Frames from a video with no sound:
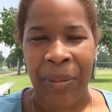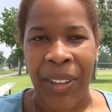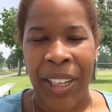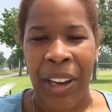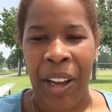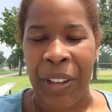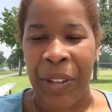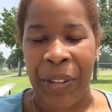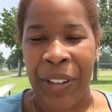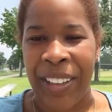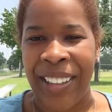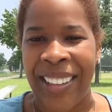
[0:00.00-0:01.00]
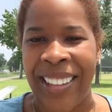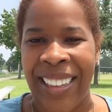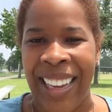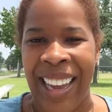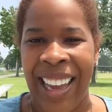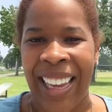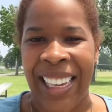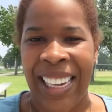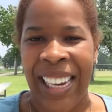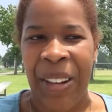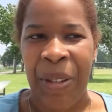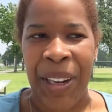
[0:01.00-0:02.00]
videographers,
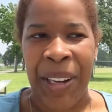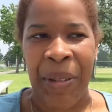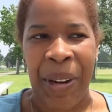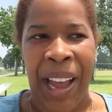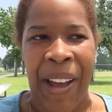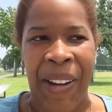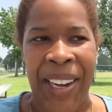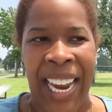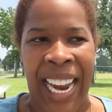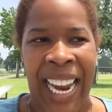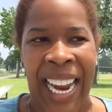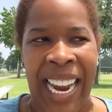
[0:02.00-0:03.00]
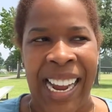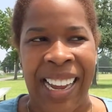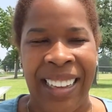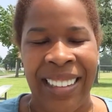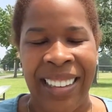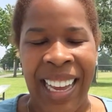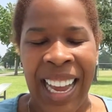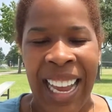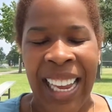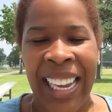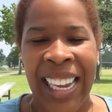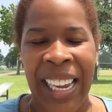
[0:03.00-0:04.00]
he went around and
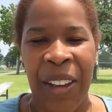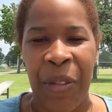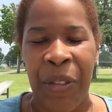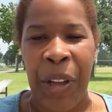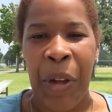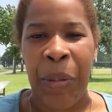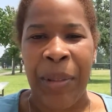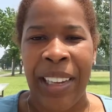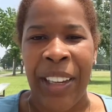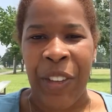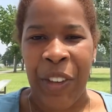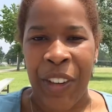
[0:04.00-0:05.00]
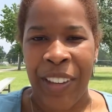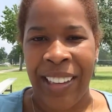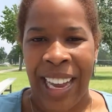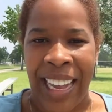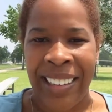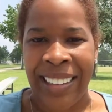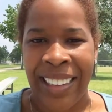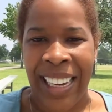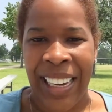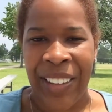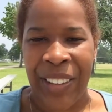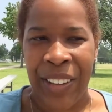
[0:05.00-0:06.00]
he filmed teachers
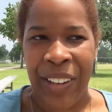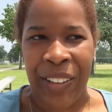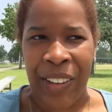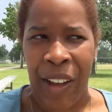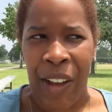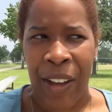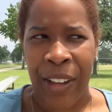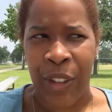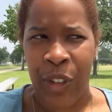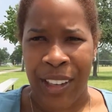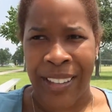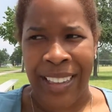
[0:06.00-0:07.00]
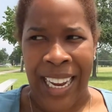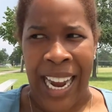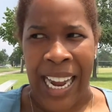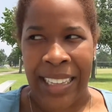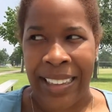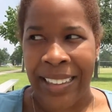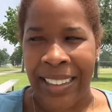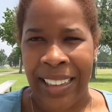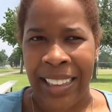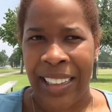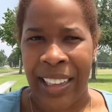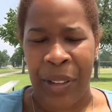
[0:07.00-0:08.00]
dancing to the song Just Dance. I
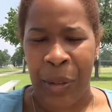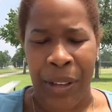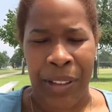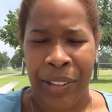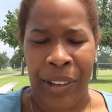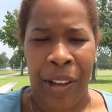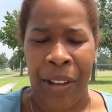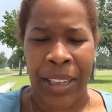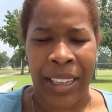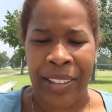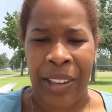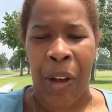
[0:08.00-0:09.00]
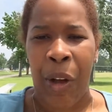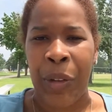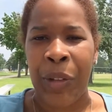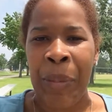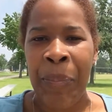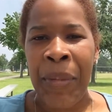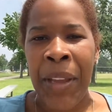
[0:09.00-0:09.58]
think that's what the song is called.